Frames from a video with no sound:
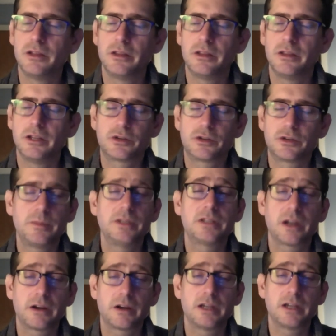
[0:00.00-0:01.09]
the
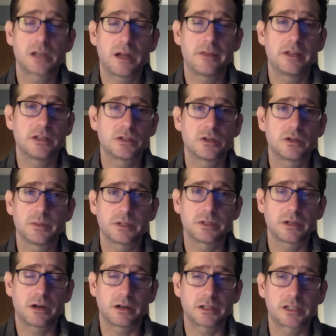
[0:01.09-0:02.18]
tributaries on the
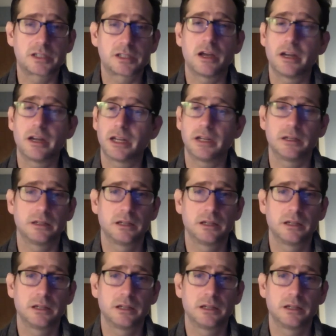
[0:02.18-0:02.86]
Esopus are stunning.